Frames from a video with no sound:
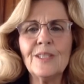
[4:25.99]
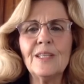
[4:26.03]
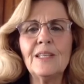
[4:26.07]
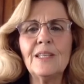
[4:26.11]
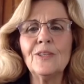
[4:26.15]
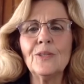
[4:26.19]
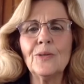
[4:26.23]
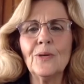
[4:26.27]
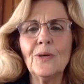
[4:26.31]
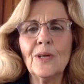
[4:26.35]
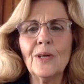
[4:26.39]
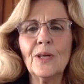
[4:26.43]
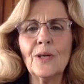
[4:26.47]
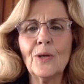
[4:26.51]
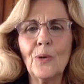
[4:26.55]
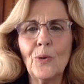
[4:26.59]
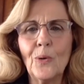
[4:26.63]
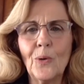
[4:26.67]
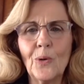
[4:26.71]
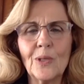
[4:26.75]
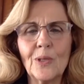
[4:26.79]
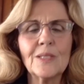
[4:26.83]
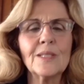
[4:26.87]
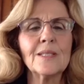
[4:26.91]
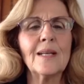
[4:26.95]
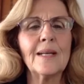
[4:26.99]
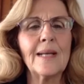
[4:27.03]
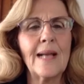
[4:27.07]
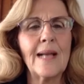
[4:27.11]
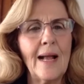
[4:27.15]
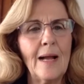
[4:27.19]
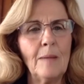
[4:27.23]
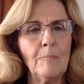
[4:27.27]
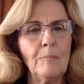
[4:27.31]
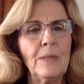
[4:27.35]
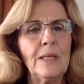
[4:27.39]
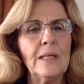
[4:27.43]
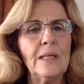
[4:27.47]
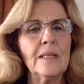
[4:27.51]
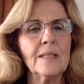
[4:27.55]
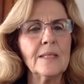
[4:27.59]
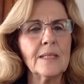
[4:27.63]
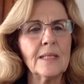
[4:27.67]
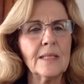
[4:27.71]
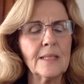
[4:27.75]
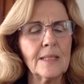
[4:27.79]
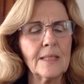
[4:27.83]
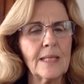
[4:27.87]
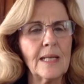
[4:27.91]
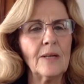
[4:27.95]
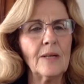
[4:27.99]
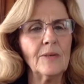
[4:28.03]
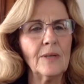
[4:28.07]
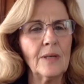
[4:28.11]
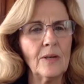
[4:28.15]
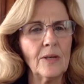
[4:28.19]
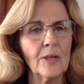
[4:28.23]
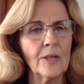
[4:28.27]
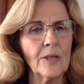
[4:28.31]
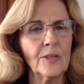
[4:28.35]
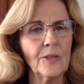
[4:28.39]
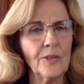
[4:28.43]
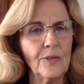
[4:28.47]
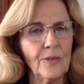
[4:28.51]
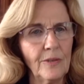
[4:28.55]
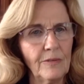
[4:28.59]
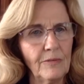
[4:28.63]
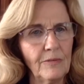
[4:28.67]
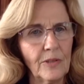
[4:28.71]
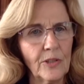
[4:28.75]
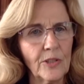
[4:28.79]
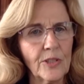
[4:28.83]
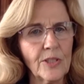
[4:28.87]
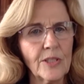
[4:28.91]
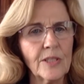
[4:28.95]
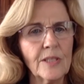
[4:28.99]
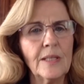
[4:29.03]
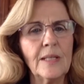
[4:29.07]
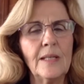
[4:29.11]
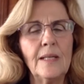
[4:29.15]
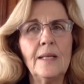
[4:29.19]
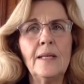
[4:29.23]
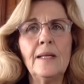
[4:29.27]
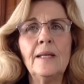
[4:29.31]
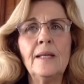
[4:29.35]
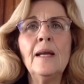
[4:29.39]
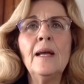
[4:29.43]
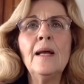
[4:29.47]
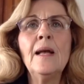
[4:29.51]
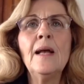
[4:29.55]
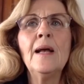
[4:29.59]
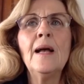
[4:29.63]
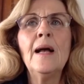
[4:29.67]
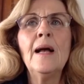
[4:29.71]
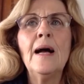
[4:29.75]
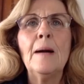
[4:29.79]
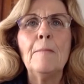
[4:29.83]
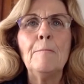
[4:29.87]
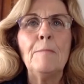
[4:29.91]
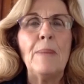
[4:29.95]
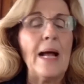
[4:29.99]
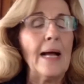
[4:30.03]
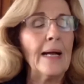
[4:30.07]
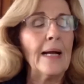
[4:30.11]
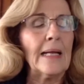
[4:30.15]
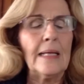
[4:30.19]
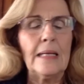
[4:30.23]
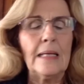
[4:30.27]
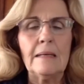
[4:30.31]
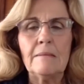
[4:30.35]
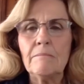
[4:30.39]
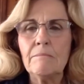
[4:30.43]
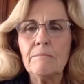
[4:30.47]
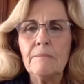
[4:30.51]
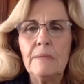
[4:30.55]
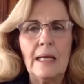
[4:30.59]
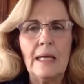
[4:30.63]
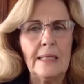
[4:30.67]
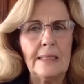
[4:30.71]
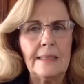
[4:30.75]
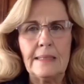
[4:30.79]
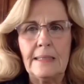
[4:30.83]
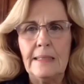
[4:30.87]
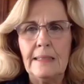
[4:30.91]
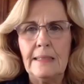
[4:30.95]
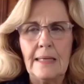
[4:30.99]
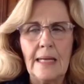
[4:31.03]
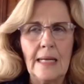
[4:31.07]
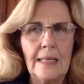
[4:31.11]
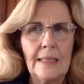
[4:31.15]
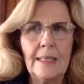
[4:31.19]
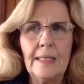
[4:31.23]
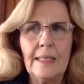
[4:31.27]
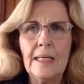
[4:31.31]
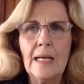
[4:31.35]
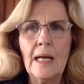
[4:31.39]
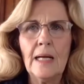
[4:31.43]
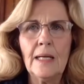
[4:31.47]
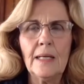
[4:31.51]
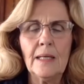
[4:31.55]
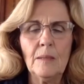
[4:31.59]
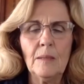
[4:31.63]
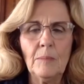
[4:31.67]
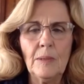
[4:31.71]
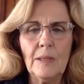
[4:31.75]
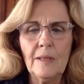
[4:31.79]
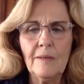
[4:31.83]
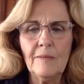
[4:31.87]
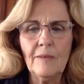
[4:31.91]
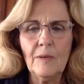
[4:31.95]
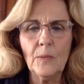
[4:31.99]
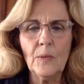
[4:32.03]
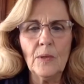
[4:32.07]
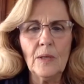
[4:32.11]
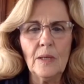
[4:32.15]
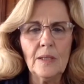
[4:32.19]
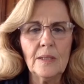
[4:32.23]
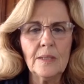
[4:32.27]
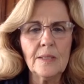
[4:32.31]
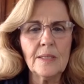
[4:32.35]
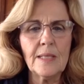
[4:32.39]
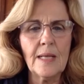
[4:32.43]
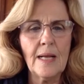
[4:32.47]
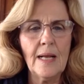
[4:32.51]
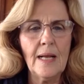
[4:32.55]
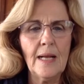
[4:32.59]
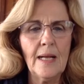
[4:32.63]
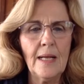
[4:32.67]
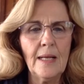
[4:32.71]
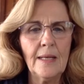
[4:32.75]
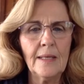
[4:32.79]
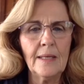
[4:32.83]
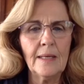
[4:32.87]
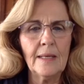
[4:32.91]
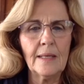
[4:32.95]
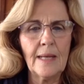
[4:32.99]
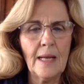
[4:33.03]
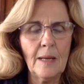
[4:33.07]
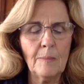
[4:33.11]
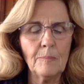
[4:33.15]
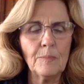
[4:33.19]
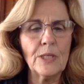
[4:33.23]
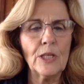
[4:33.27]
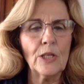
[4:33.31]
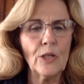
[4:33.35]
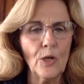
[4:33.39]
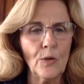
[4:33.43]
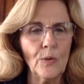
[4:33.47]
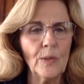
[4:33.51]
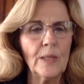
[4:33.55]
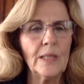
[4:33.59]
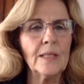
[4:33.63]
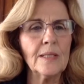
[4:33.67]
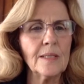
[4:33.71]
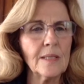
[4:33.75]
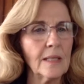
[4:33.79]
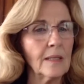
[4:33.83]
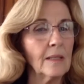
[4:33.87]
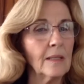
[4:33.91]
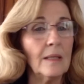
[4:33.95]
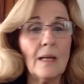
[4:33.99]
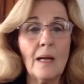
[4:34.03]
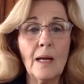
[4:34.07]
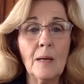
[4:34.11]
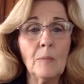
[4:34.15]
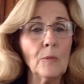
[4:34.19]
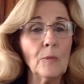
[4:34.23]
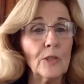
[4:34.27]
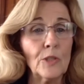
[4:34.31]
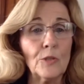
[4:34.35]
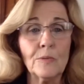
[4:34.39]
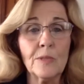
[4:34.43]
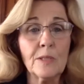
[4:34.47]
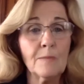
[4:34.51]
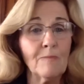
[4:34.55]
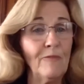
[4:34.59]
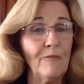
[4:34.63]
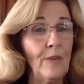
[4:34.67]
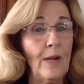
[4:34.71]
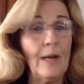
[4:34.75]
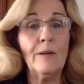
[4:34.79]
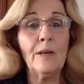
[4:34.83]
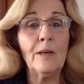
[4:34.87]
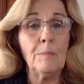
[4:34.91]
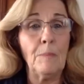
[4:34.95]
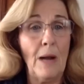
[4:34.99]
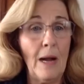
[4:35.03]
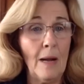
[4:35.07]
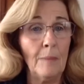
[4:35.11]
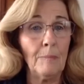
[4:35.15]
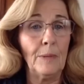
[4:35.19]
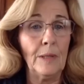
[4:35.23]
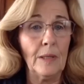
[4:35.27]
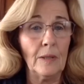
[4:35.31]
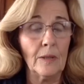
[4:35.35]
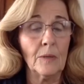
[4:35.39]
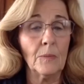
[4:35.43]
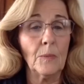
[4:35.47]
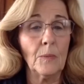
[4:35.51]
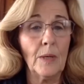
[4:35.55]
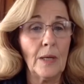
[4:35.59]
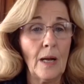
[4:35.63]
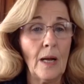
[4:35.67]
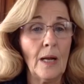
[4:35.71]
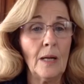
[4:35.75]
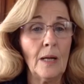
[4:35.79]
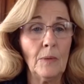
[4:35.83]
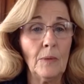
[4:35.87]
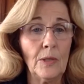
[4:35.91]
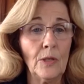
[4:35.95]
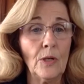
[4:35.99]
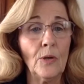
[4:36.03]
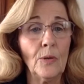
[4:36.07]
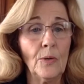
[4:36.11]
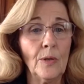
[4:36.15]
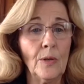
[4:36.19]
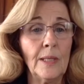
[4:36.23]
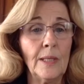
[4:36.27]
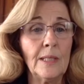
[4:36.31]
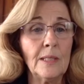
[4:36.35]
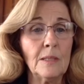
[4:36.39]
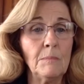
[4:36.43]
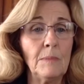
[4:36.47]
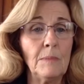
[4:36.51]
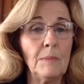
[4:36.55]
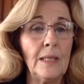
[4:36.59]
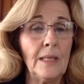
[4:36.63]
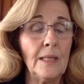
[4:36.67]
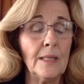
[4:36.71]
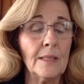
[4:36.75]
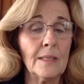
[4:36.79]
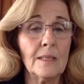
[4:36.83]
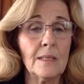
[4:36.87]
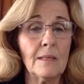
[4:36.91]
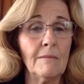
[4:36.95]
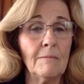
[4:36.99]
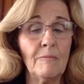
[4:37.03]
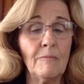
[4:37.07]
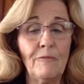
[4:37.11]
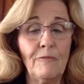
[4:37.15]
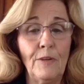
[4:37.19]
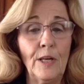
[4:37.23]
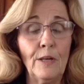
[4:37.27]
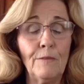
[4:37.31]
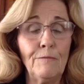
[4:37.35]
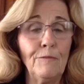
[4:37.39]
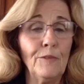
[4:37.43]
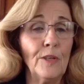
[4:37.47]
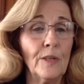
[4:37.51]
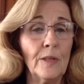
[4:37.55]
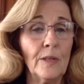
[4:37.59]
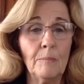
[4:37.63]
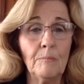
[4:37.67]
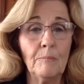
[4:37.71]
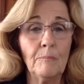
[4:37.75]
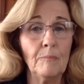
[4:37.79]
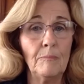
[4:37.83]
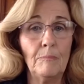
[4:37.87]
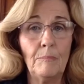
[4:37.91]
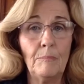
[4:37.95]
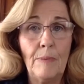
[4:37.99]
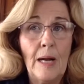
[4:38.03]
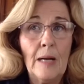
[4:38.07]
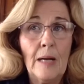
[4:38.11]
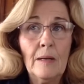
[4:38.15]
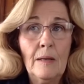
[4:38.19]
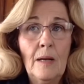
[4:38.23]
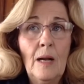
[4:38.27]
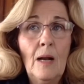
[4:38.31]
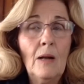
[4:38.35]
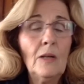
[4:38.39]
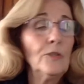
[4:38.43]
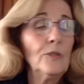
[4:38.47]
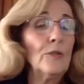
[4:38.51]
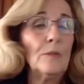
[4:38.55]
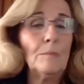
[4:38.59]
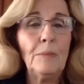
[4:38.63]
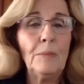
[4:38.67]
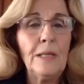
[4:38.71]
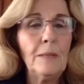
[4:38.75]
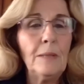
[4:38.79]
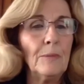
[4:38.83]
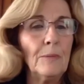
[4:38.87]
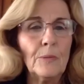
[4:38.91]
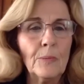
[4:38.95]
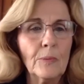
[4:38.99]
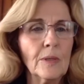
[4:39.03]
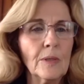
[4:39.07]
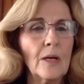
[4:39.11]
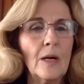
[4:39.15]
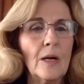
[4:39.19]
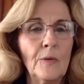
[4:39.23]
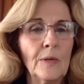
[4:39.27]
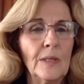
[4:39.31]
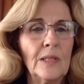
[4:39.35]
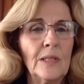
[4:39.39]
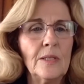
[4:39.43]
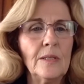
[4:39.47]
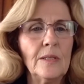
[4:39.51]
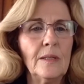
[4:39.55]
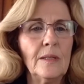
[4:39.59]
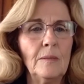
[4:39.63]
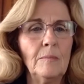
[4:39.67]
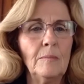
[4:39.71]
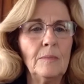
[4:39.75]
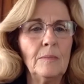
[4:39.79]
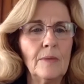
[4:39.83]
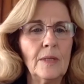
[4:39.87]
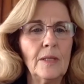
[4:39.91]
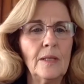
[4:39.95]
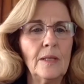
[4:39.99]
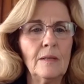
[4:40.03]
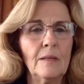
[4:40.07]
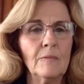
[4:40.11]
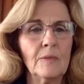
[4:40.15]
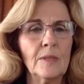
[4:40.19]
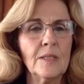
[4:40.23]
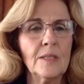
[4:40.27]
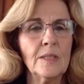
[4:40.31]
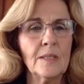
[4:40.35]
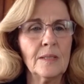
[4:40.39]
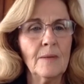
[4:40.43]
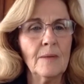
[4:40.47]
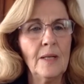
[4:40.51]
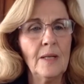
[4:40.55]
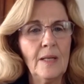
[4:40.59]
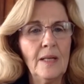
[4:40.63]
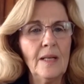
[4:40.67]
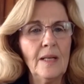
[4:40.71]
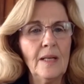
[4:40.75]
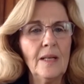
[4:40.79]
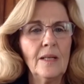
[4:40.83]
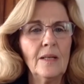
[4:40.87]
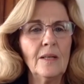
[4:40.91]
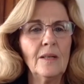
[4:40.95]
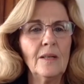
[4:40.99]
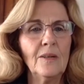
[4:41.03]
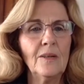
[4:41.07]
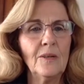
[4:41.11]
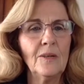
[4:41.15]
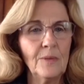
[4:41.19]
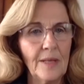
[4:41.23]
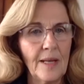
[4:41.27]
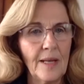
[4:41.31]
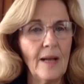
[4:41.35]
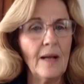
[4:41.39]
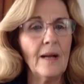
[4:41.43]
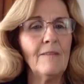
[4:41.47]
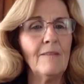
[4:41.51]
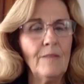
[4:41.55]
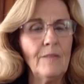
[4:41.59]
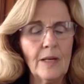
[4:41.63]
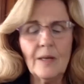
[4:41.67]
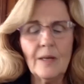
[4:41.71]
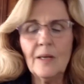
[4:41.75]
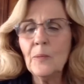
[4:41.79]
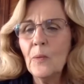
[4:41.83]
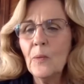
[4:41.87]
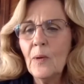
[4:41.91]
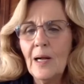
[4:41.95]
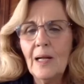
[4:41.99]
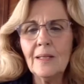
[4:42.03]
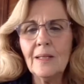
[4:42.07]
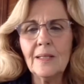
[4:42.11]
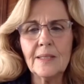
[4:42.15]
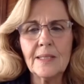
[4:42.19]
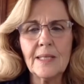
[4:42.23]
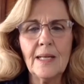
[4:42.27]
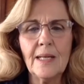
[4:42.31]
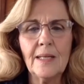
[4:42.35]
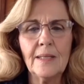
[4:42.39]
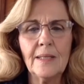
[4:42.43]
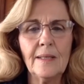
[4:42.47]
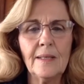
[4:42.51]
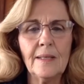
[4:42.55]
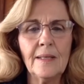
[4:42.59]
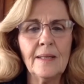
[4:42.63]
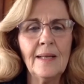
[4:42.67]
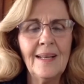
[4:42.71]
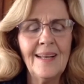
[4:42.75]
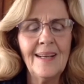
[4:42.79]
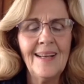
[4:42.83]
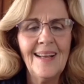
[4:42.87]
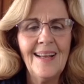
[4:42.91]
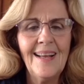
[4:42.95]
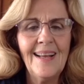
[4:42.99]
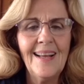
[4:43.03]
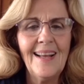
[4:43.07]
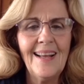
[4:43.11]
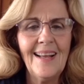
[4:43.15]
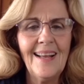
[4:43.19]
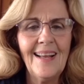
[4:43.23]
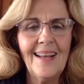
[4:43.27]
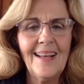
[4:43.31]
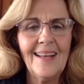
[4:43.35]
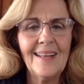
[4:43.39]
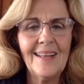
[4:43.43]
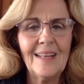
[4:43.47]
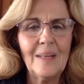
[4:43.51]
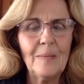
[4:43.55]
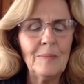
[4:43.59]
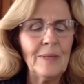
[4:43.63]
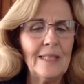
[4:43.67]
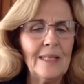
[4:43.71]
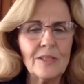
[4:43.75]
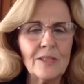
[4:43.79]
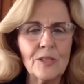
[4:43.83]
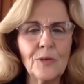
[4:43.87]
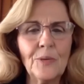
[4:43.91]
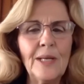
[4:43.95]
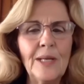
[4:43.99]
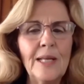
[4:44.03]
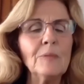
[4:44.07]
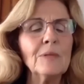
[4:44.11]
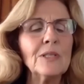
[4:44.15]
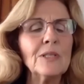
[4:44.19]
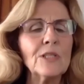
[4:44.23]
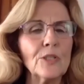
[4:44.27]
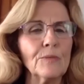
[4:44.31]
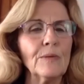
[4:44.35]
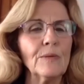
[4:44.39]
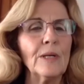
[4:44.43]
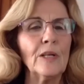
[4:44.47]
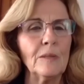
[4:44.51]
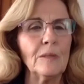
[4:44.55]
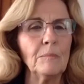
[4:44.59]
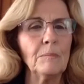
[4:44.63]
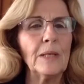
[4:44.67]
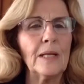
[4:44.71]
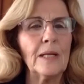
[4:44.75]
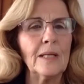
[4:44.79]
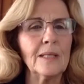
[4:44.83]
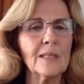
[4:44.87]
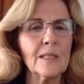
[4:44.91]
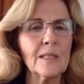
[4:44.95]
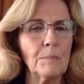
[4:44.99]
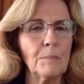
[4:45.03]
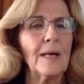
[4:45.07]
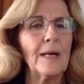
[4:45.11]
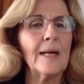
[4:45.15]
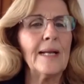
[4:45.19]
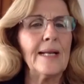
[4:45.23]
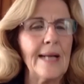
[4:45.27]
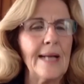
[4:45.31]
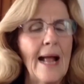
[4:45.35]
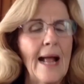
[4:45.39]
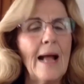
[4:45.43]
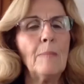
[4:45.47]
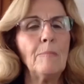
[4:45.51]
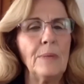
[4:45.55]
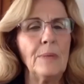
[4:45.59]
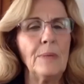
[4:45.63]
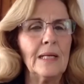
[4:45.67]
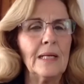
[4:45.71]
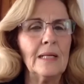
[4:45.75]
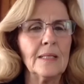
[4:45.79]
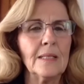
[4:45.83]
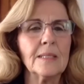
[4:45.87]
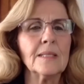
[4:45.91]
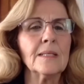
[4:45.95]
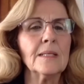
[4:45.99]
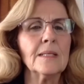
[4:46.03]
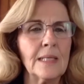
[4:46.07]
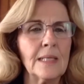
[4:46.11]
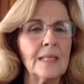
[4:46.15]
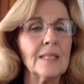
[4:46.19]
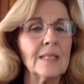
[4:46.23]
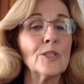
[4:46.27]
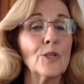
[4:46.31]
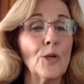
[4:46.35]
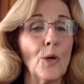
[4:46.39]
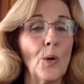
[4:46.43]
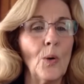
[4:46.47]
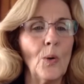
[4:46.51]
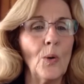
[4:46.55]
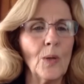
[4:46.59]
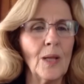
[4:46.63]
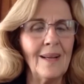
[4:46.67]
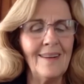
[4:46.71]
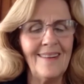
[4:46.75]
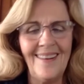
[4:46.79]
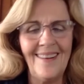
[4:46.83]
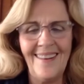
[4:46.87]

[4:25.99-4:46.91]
He taught a course on happiness at Sacred Heart University back in 1999, I believe it was, and kept it going as a club, which was very popular. When I would go to these meetings in Fairfield, about 100 people were going to them. It was, wow. you know, yeah, very well attended. And um, he, so he was thrilled because spreading happiness is his goal.